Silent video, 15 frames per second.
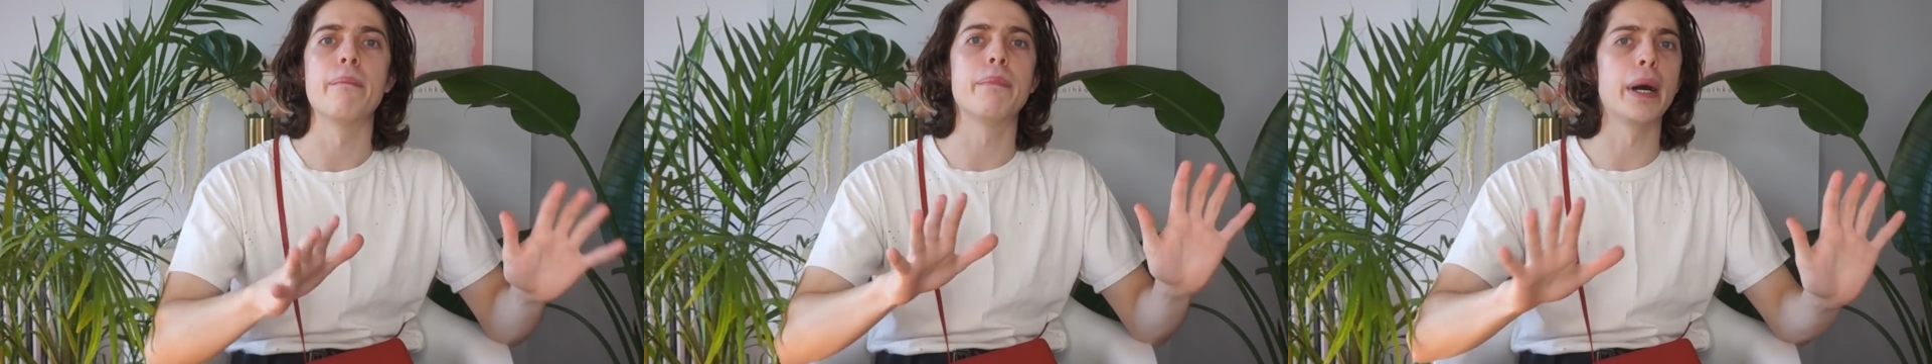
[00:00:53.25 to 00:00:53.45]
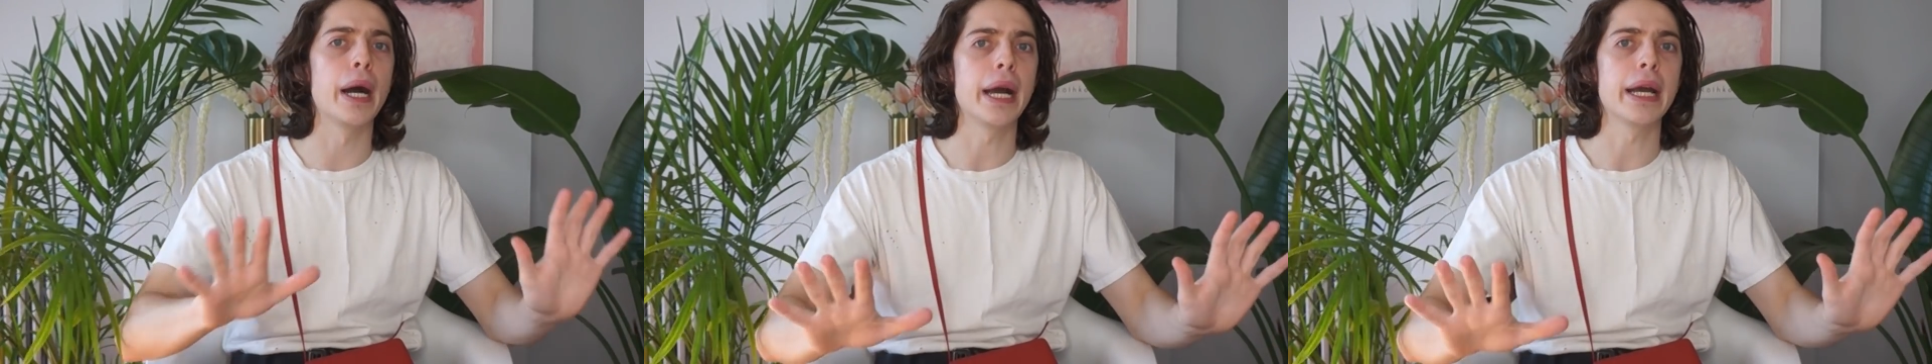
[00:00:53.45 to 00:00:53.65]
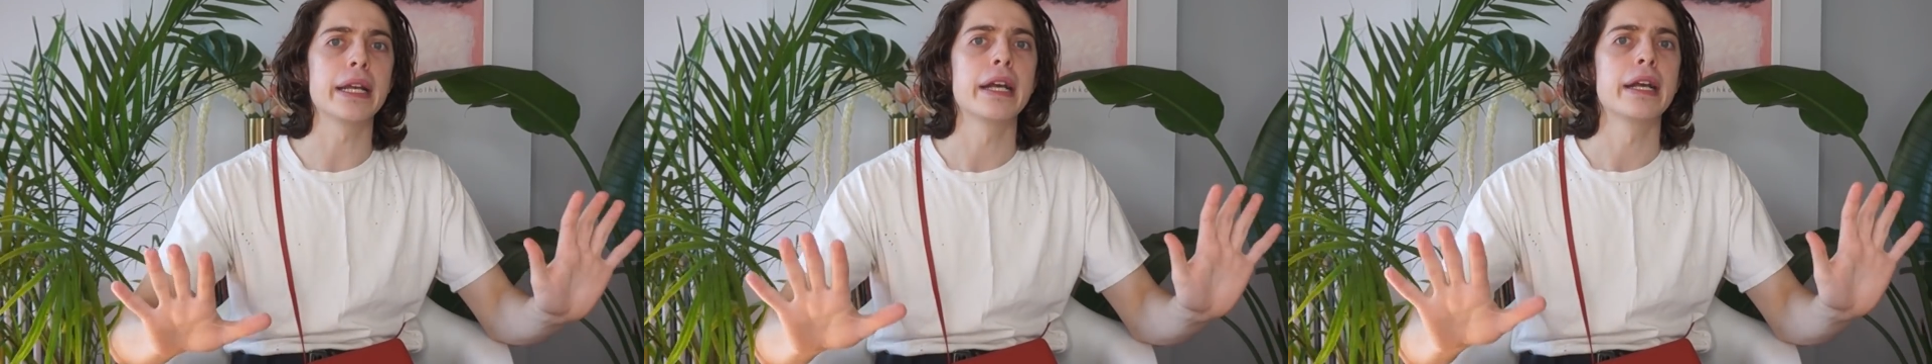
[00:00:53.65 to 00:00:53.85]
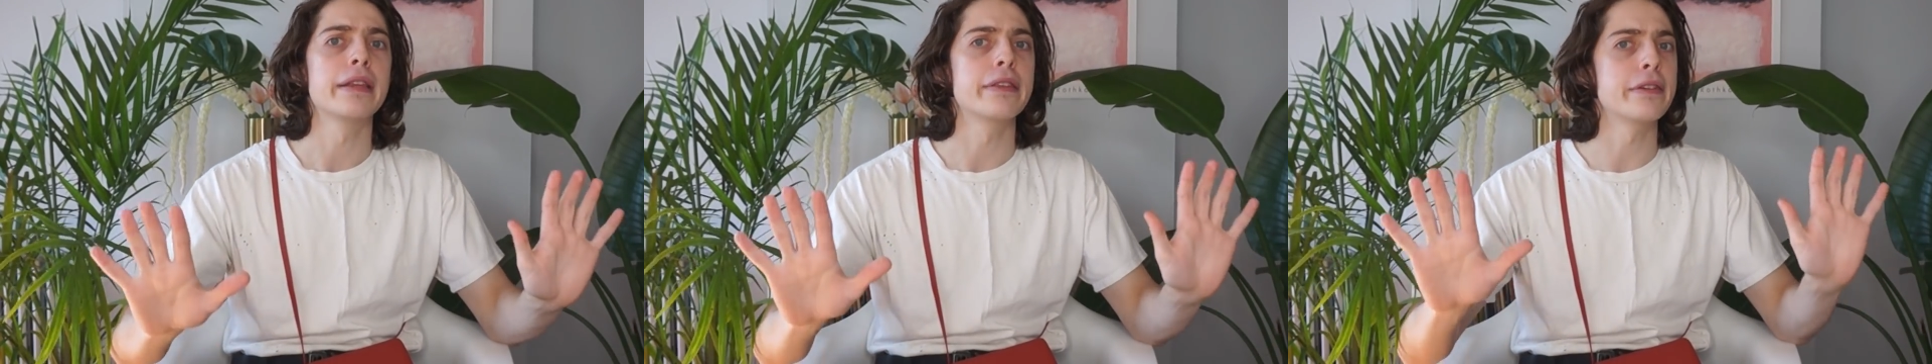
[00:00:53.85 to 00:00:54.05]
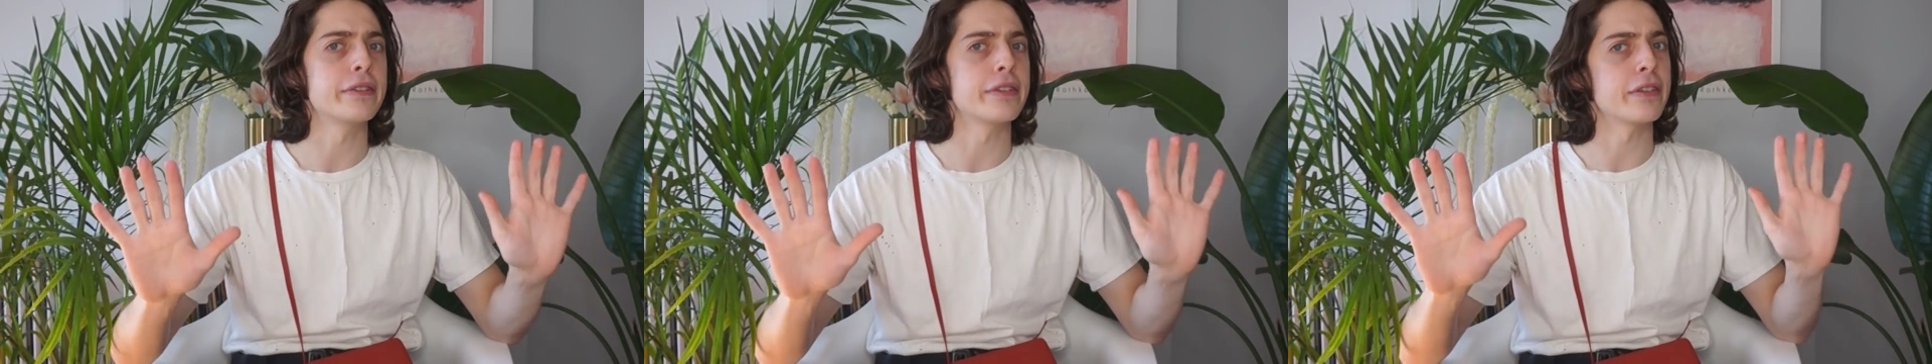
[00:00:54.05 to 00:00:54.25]
but
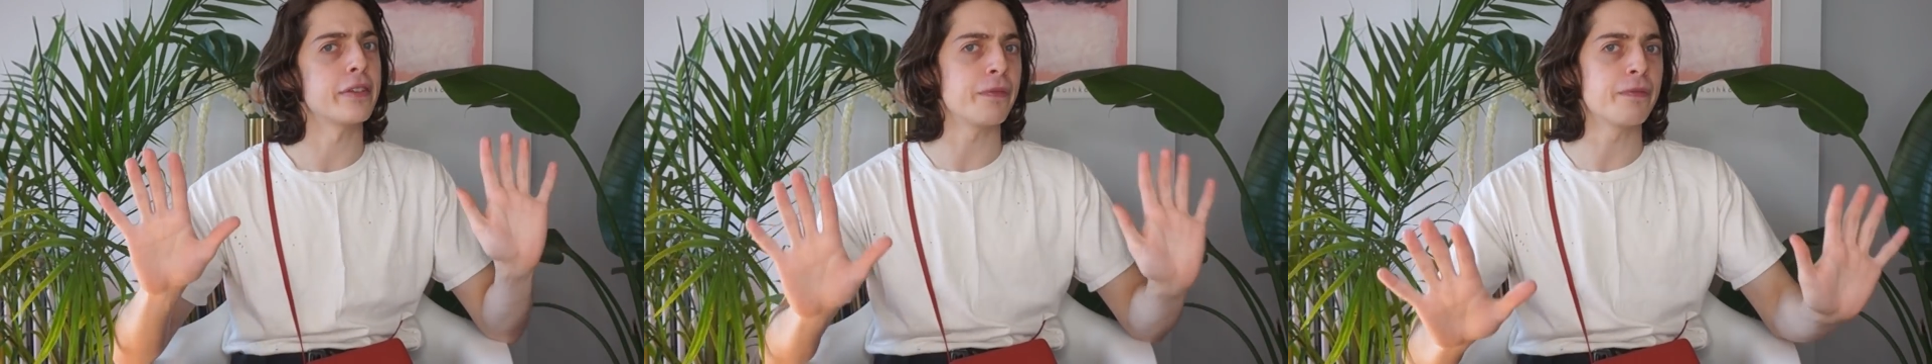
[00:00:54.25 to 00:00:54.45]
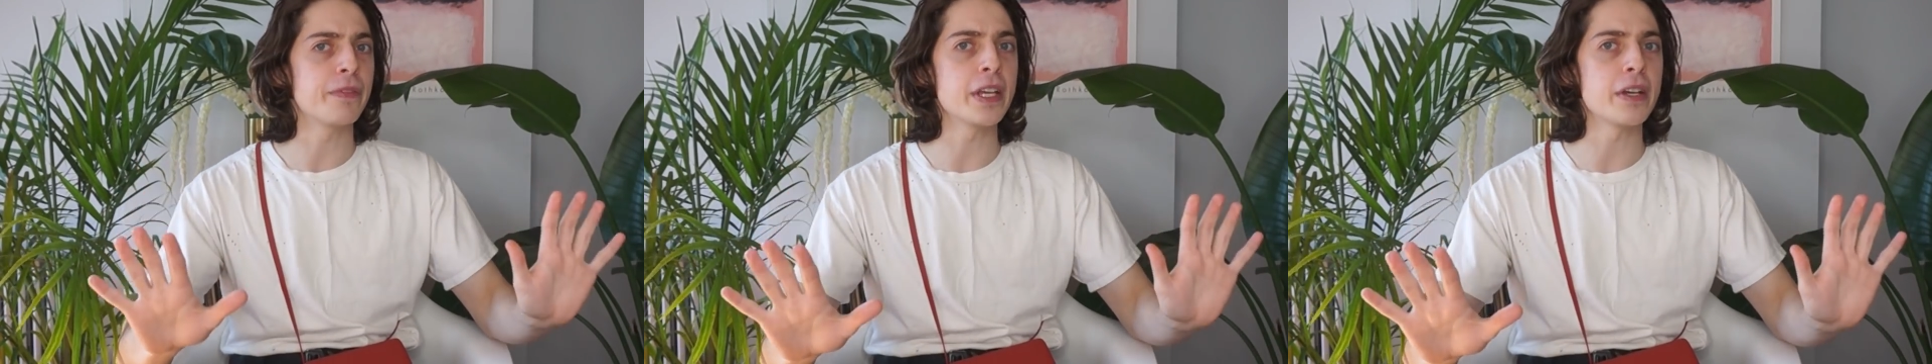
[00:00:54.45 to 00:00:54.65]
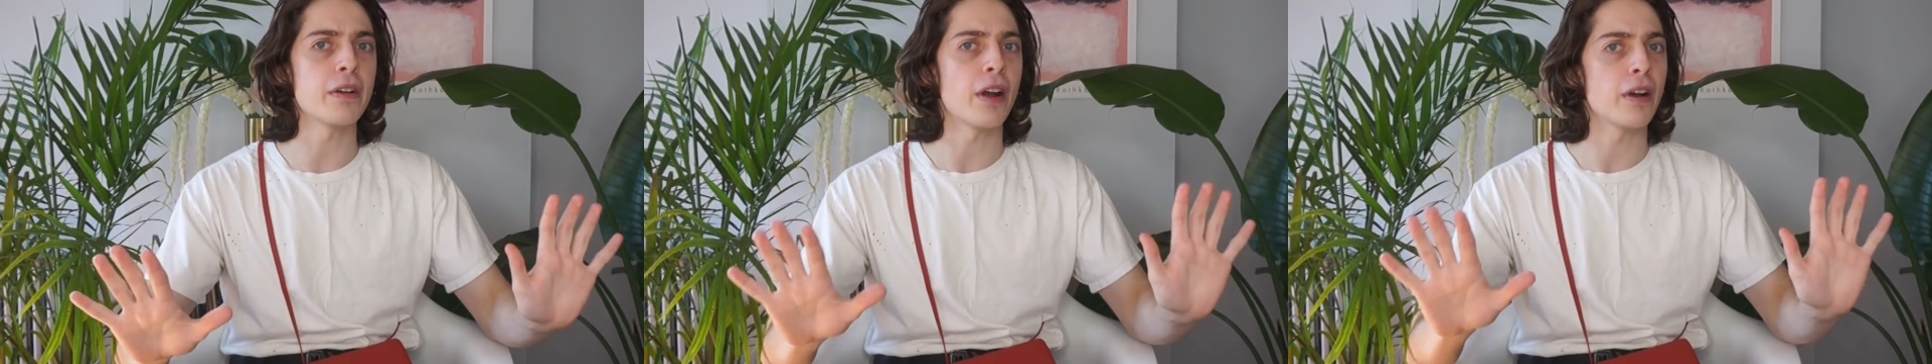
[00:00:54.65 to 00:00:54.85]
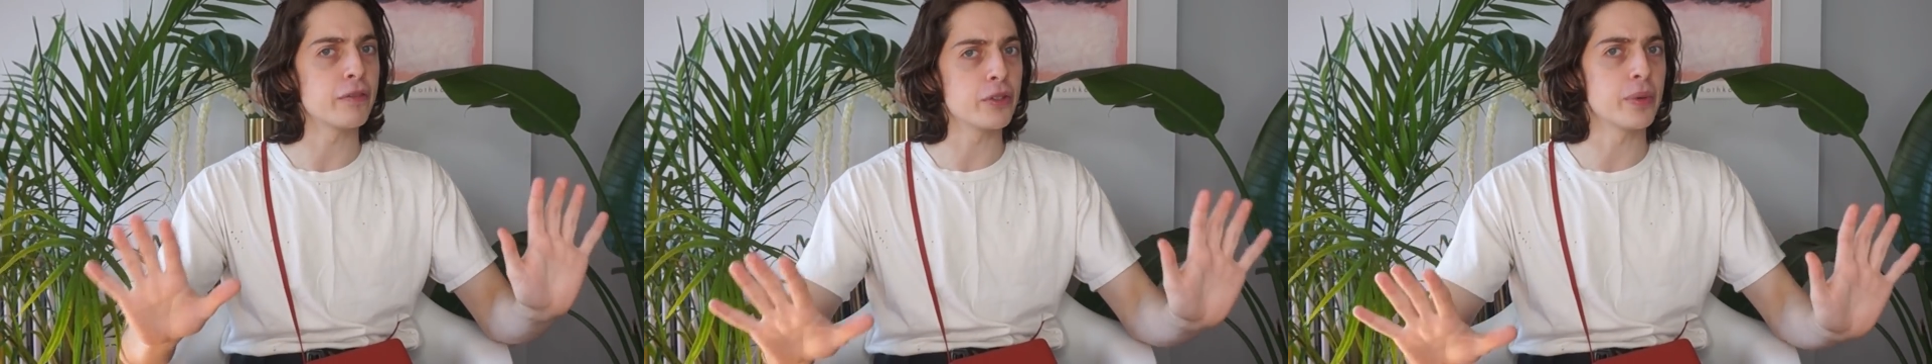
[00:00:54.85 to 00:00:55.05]
there's this fear of